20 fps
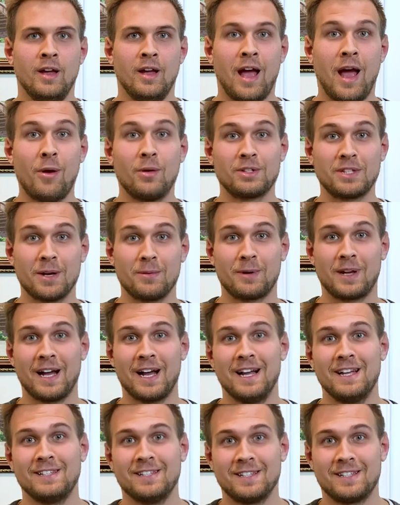Hey, what's up
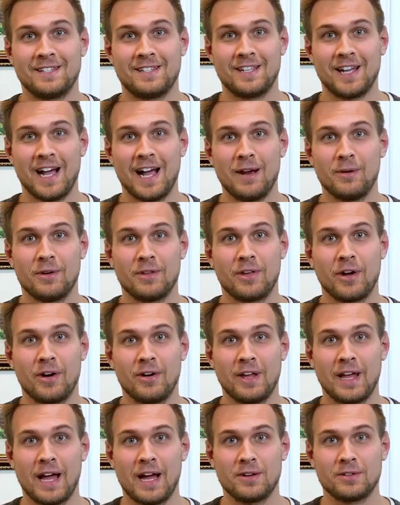guys? It's Ty with
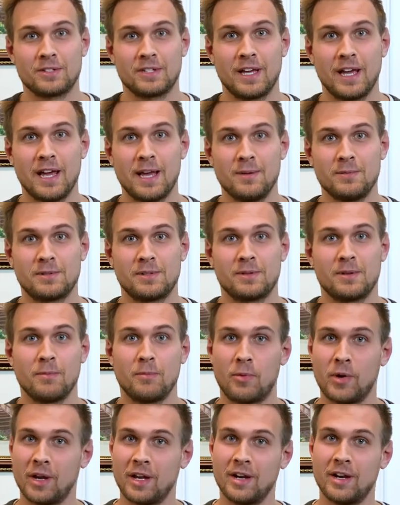Hardy House Games,
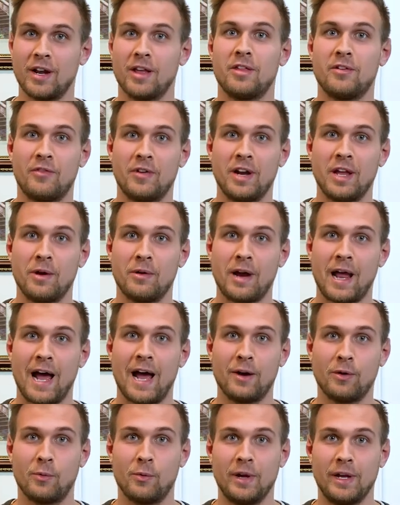bringing another video on
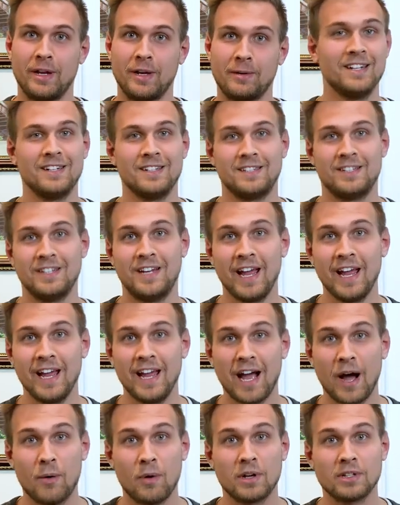how to win.
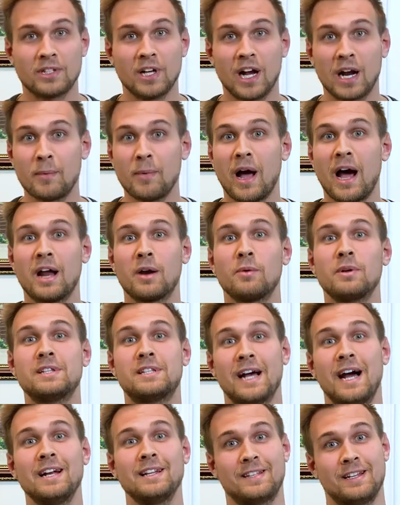Today, I want to talk about how to win
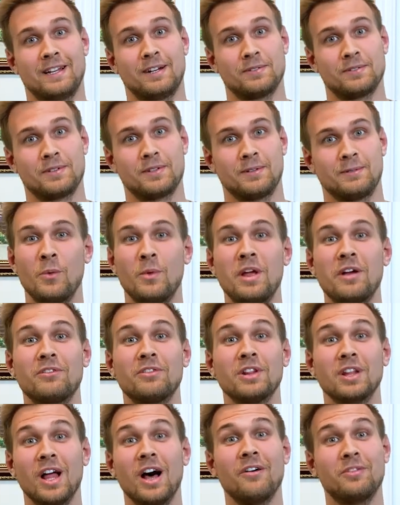Tiny Towns. We have
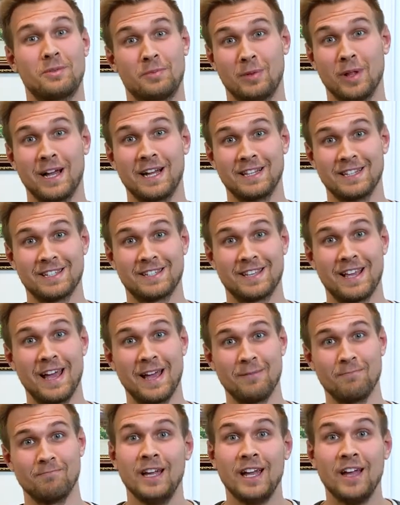loved playing this
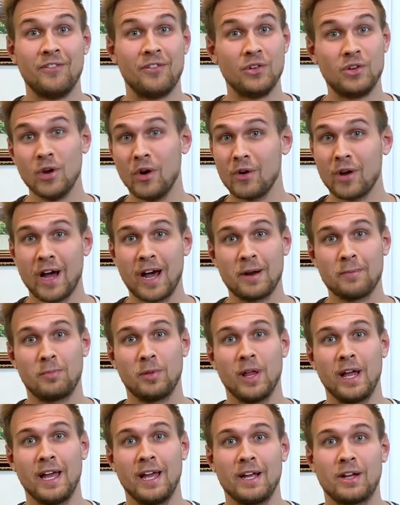game. If you don't know how to
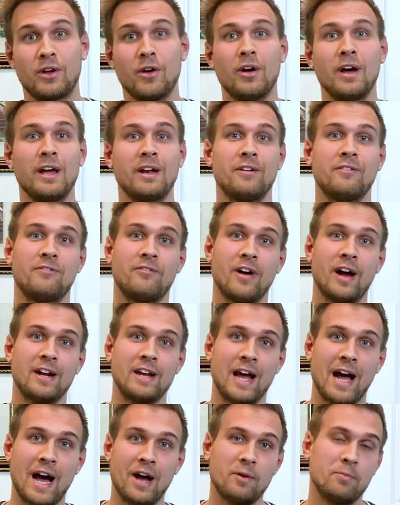play, go ahead and find
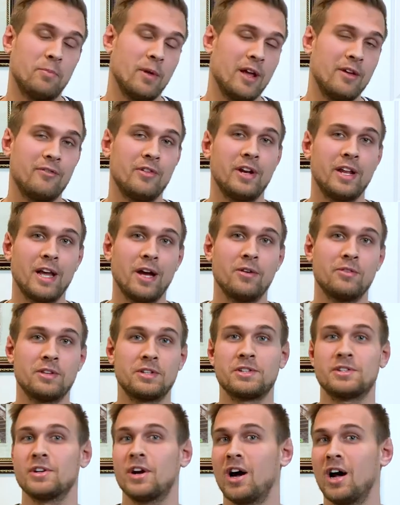a how to play video.
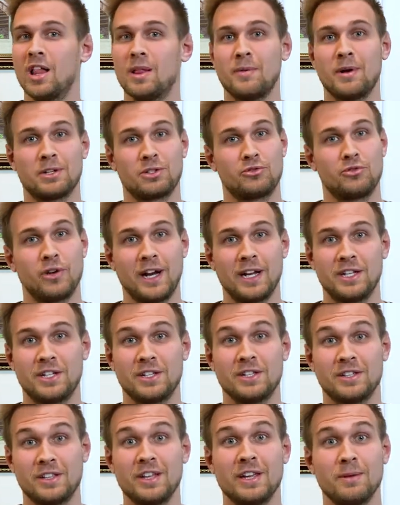This is all about strategies
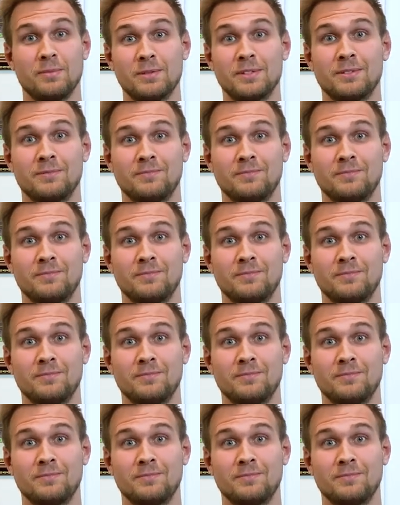and tips.